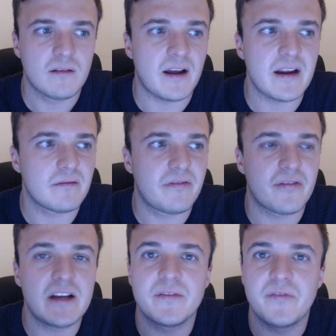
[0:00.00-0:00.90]
Like
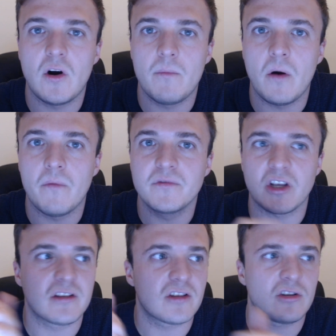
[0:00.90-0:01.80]
3 to 4 months,
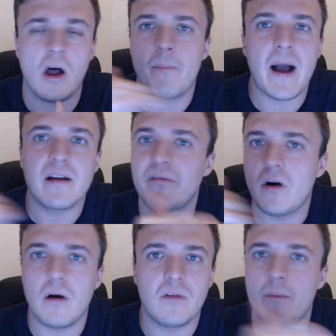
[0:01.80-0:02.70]
and there's a lot of back and
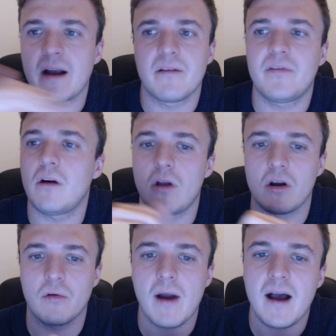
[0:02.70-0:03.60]
forth, a lot of back and forth, a lot
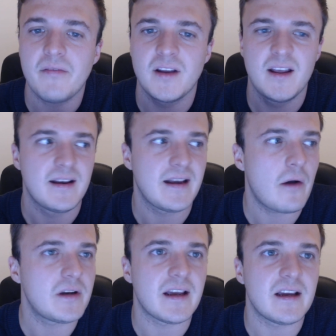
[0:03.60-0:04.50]
of graft.
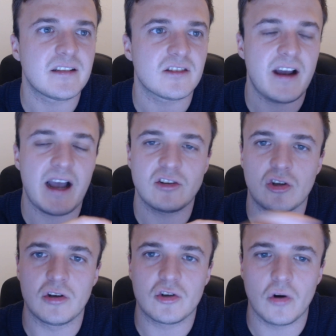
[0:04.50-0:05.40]
Nowadays, it's like I
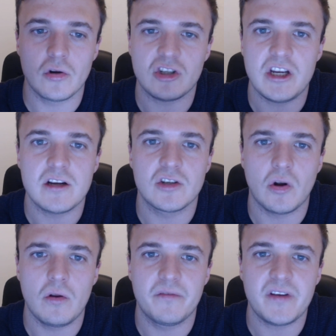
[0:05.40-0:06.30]
just Control C,
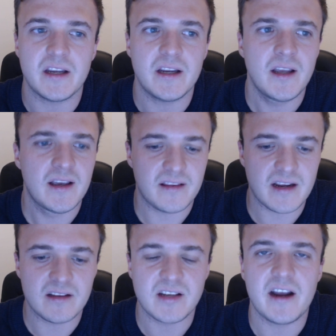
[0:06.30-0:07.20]
Control V
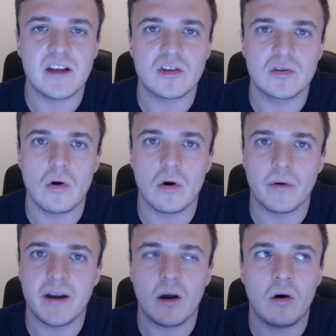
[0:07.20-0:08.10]
the entire
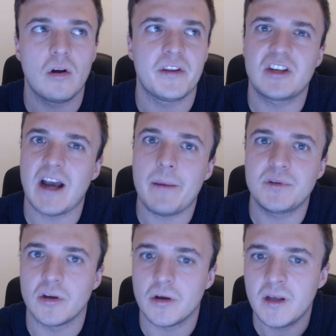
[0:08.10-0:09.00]
story or the
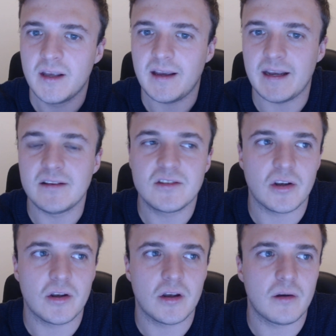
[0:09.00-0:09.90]
chapter
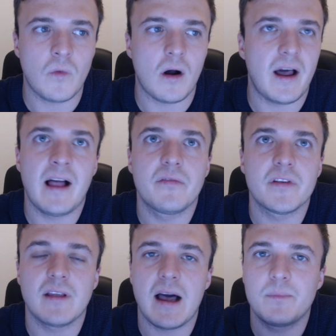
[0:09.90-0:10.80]
into what
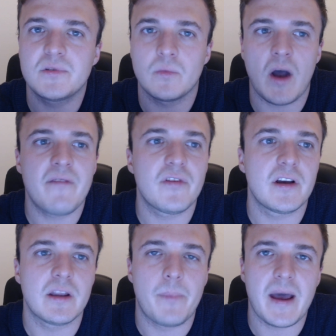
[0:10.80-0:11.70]
Elven Labs,
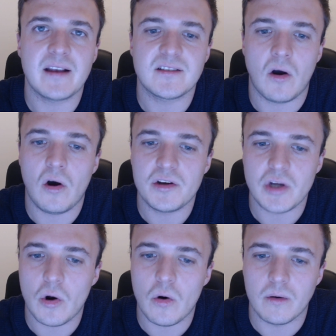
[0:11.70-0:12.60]
whatever the best
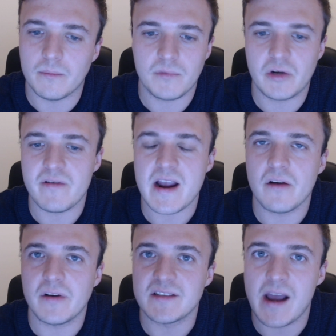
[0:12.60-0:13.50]
audio
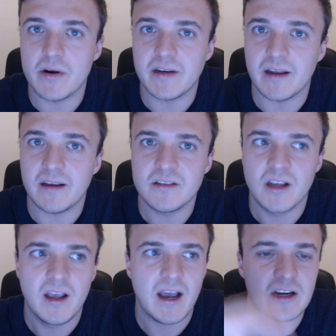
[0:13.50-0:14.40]
creator is nowadays,
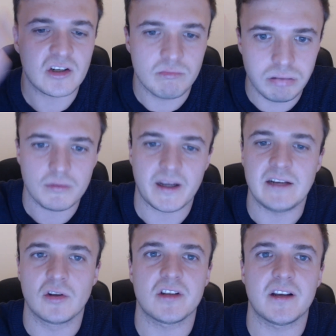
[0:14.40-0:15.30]
and
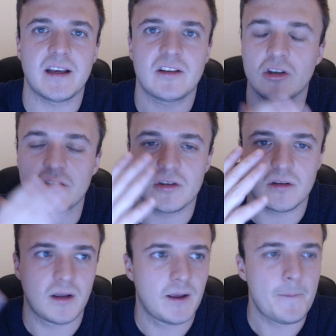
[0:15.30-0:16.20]
it does it. It's
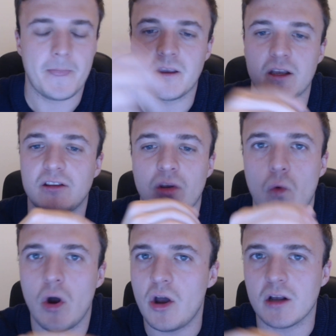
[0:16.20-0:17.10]
just the
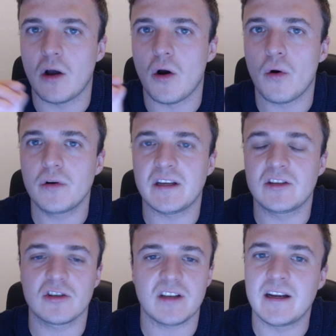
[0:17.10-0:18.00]
workload
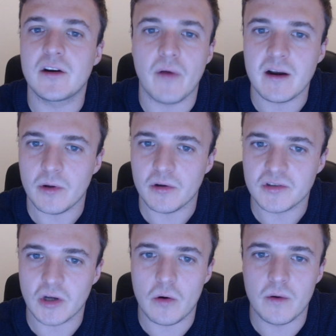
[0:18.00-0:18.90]
is just incredible.
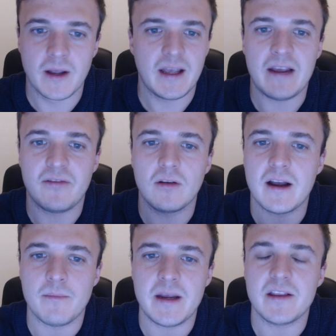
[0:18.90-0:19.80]
So if you're
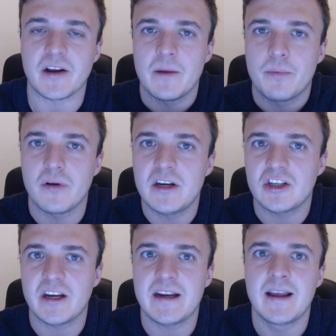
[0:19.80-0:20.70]
like me that can
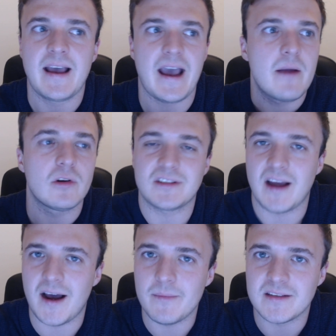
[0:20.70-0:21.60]
appreciate how much
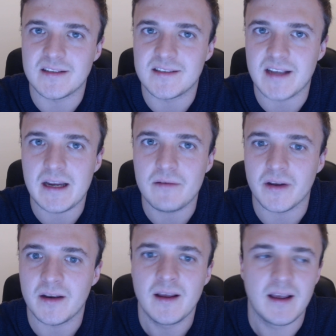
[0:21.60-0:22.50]
time this is
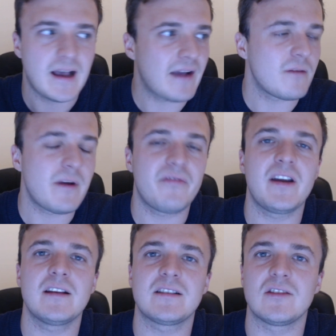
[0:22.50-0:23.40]
saving, I've got my
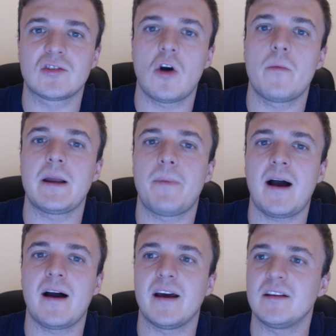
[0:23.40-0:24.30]
fingers in so many
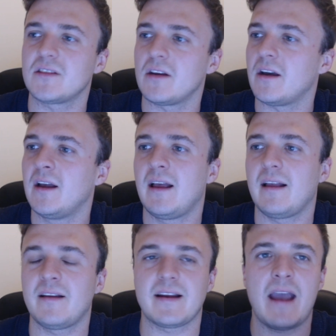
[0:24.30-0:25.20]
pies that
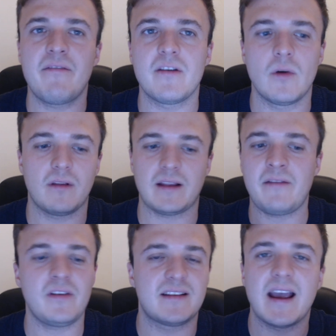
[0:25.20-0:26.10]
like every month,
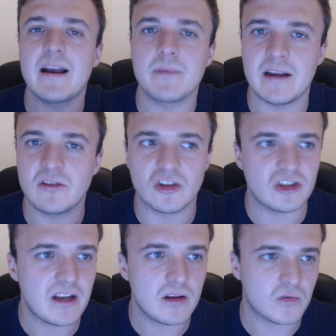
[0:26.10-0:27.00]
every day I'm getting just
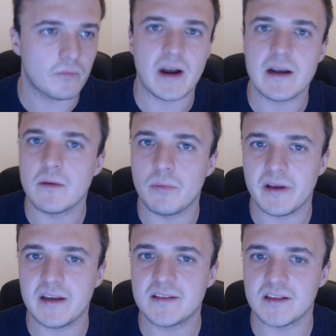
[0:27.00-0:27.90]
sales from random
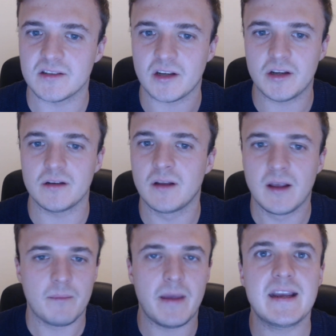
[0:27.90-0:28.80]
places. And
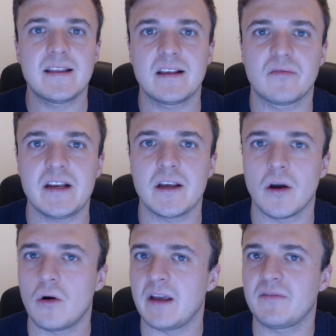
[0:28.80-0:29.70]
making this
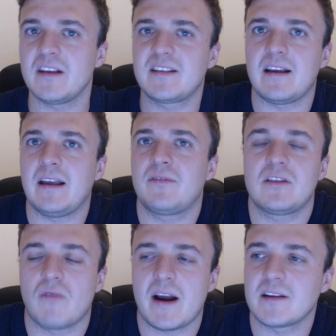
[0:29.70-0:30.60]
video, if
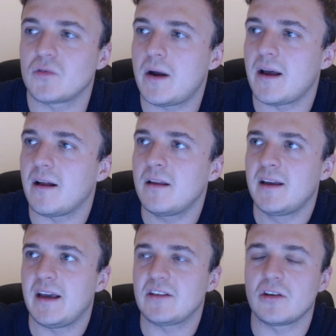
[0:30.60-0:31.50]
this ranks well,
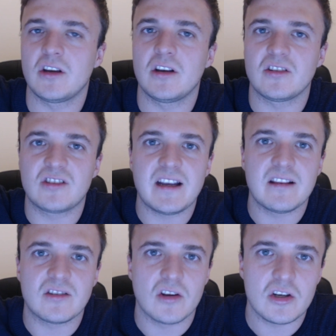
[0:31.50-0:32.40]
it's gonna stay in
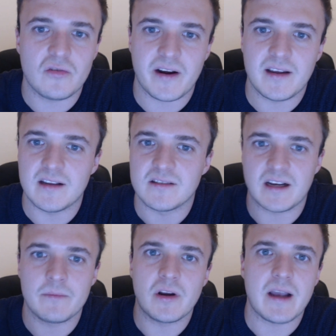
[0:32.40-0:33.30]
the search rankings,
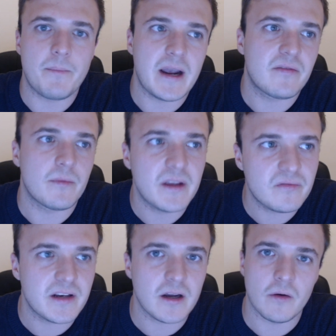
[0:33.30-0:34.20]
and I'm gonna get paid from this
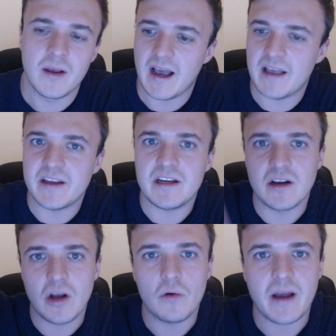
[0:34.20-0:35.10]
video. And then you
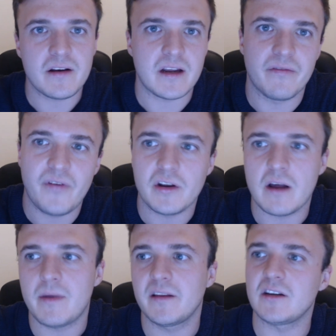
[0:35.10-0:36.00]
can go down, you can fall
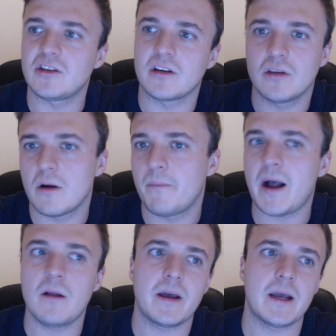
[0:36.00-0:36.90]
down my links, you can look at
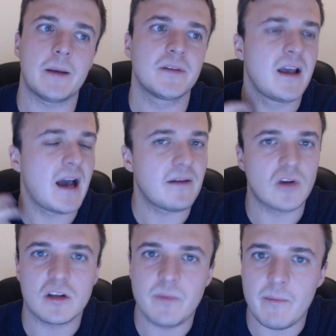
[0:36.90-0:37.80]
Battle Babes. I've
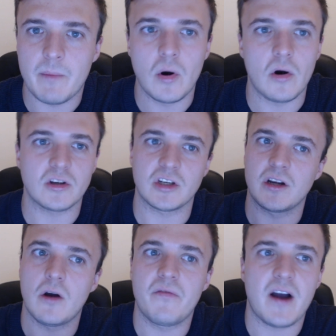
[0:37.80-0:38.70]
talked about my books, you
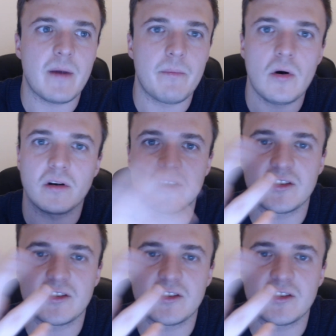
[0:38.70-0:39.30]
can go find my books.